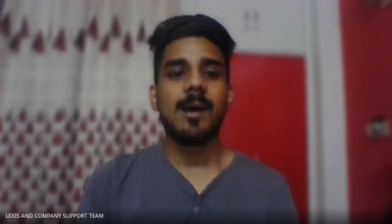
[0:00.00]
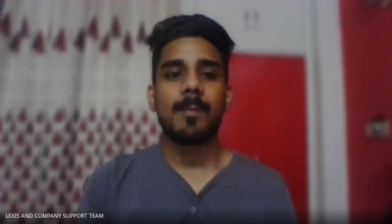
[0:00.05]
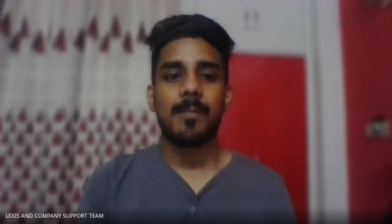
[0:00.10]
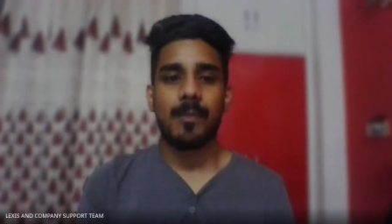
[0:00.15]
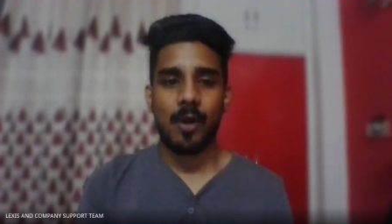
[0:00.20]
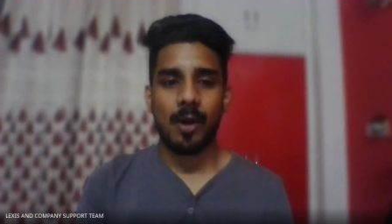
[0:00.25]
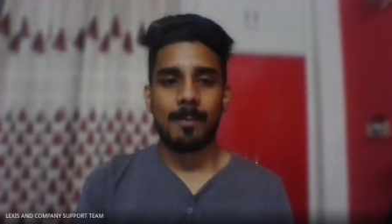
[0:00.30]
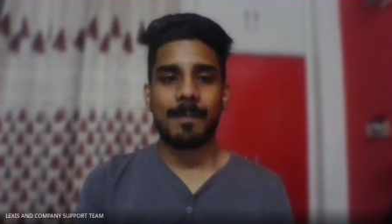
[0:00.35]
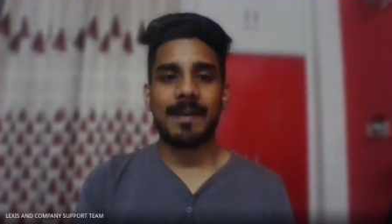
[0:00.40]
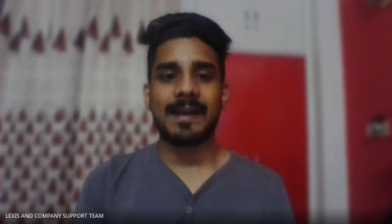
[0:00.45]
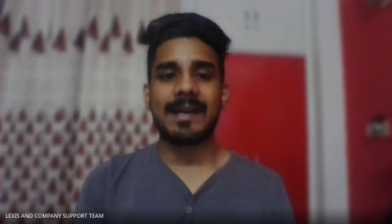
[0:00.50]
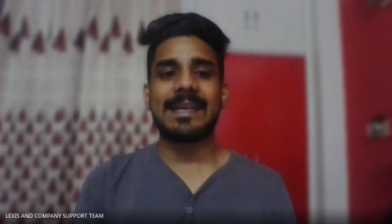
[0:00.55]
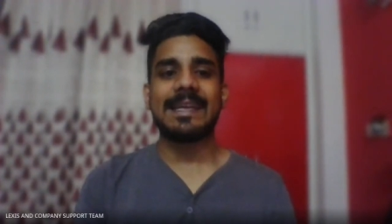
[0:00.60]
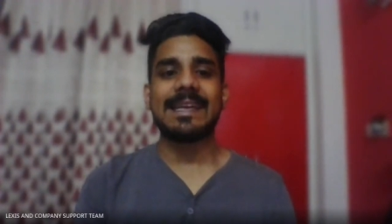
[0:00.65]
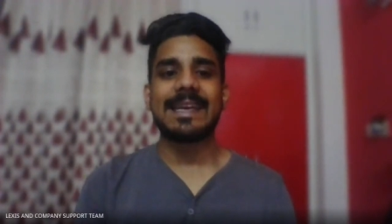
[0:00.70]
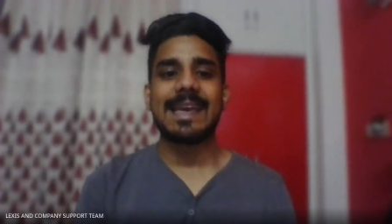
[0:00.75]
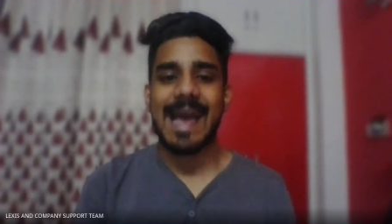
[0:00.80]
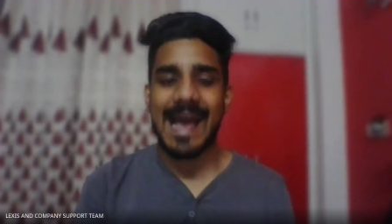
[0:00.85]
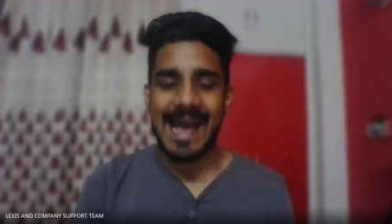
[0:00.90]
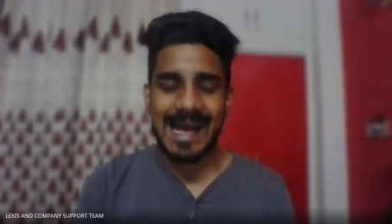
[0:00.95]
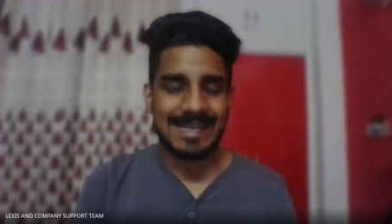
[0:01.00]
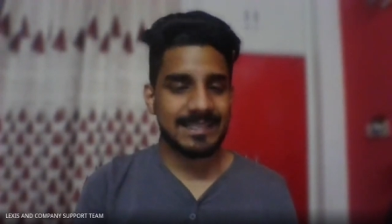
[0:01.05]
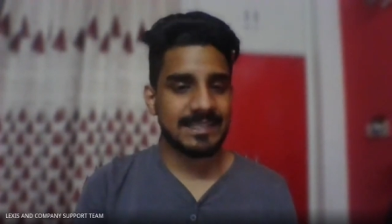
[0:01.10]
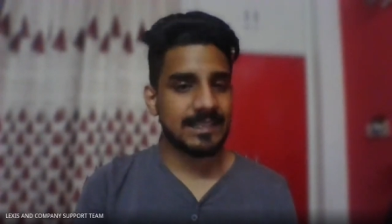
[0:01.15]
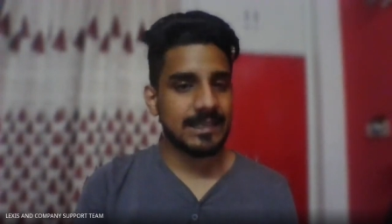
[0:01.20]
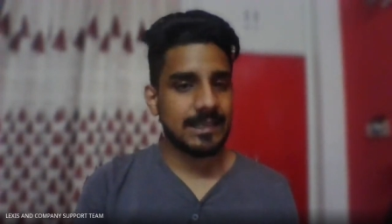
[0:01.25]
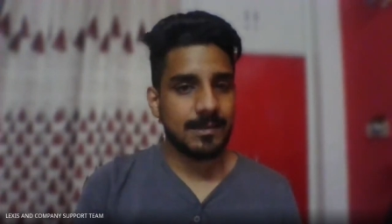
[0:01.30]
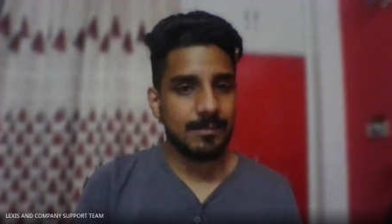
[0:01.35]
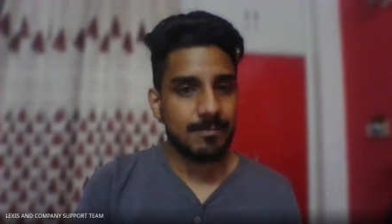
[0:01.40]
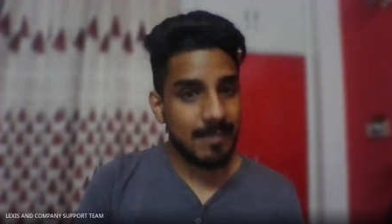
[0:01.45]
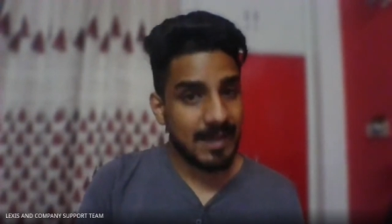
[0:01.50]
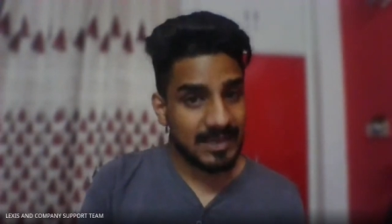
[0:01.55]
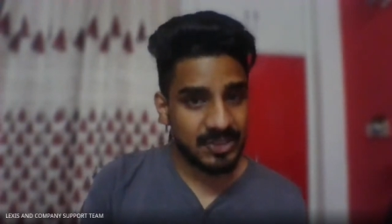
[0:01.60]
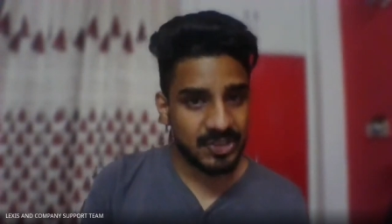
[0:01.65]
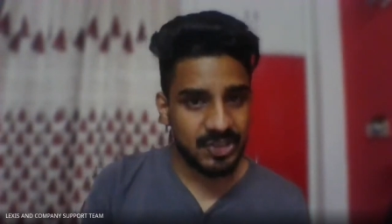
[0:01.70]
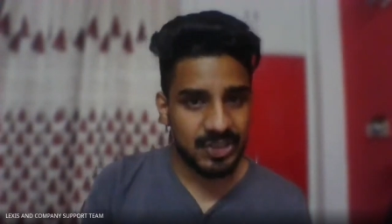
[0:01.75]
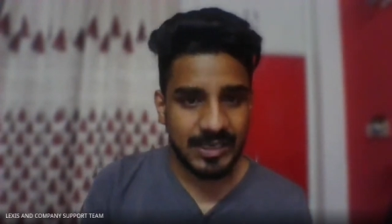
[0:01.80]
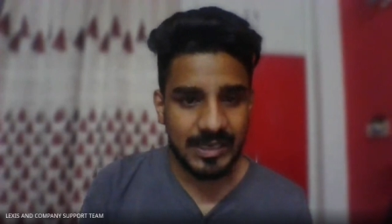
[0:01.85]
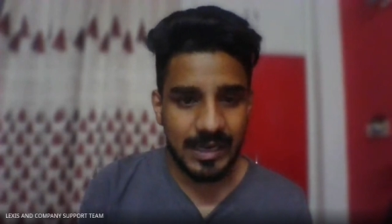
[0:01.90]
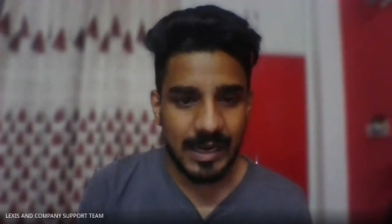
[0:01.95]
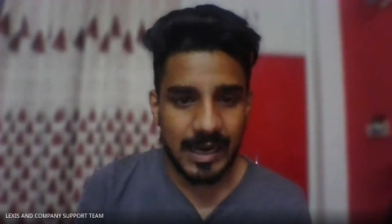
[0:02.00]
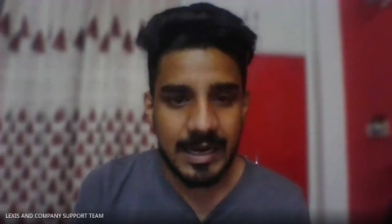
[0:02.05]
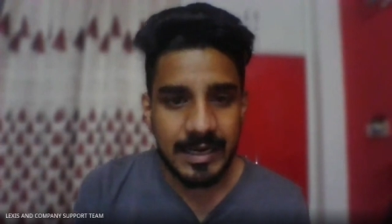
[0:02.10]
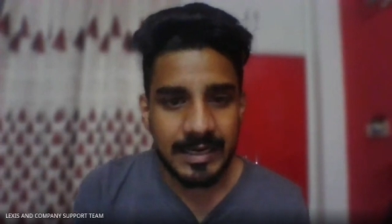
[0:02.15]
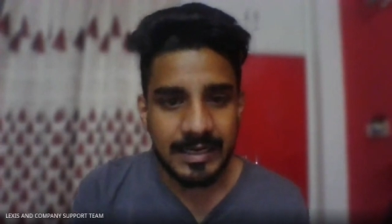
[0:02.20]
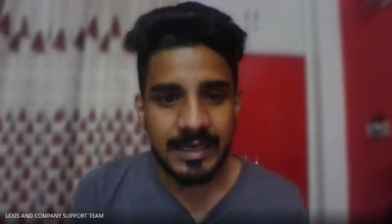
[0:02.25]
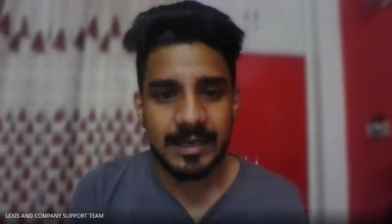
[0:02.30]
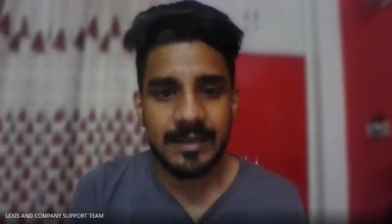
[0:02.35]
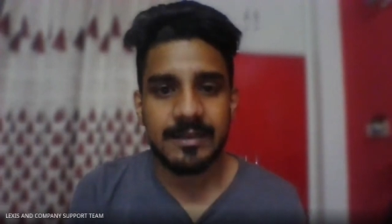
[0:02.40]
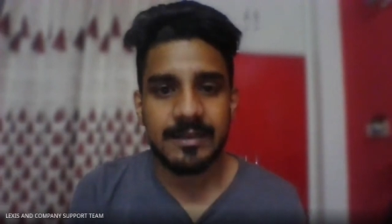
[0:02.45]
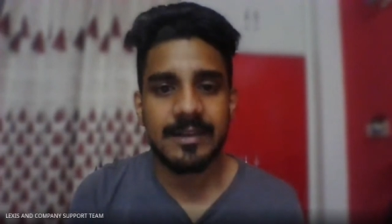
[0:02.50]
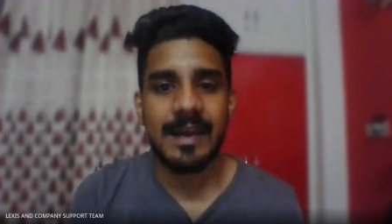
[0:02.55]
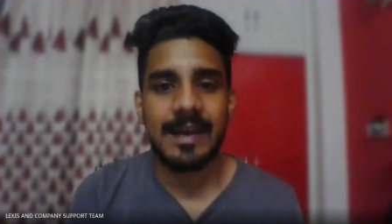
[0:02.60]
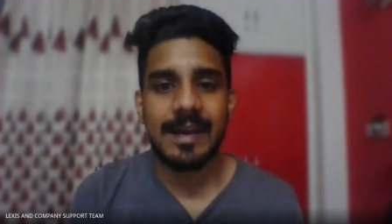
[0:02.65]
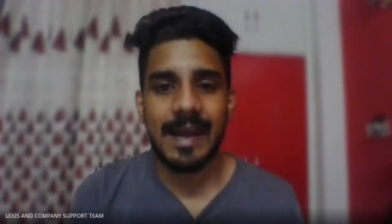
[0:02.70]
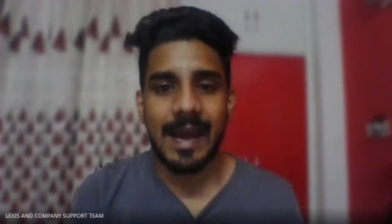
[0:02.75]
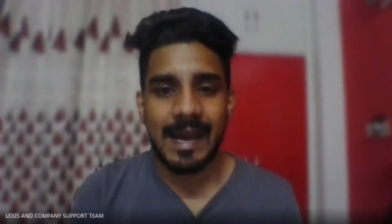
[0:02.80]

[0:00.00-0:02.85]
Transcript: property as mentioned under the